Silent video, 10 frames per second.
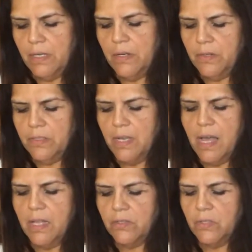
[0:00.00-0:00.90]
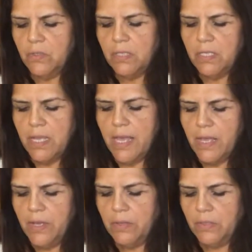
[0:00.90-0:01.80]
you know, to Aunt Susie's
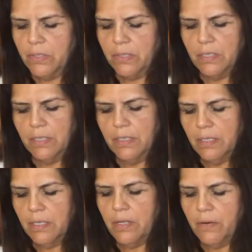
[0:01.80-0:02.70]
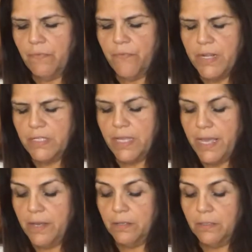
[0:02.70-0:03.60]
house, or, you know, friend's
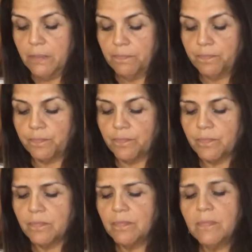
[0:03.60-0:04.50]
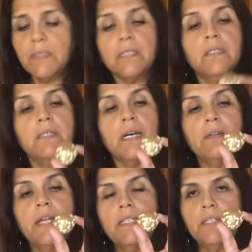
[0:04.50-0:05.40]
house. Look
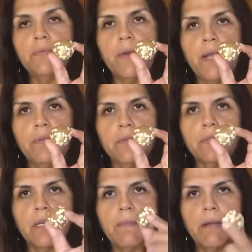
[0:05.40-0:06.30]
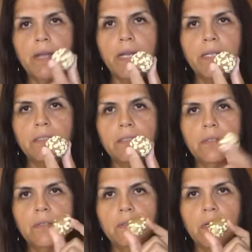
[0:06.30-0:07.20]
how nice and round those come out, guys.
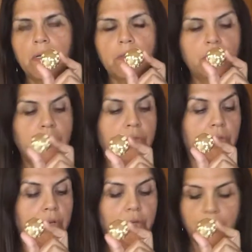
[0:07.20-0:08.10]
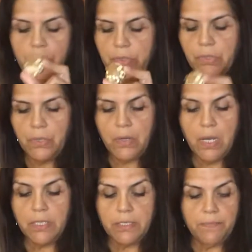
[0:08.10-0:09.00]
Those are so, so
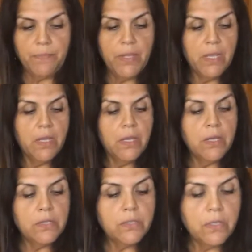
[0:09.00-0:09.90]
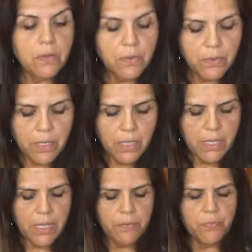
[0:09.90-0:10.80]
awesome. So
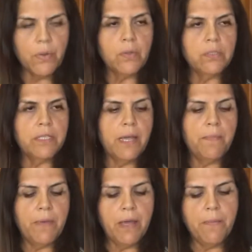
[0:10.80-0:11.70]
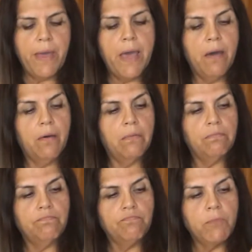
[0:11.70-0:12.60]
it rolls up about,
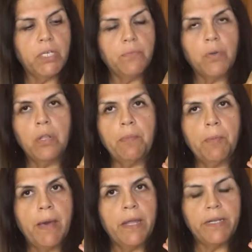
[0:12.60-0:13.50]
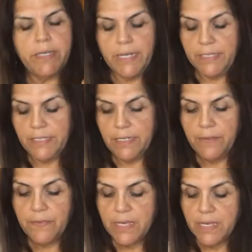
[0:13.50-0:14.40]
you can roll up about a dozen
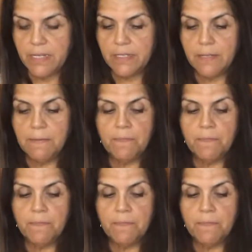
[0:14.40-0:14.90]
of these.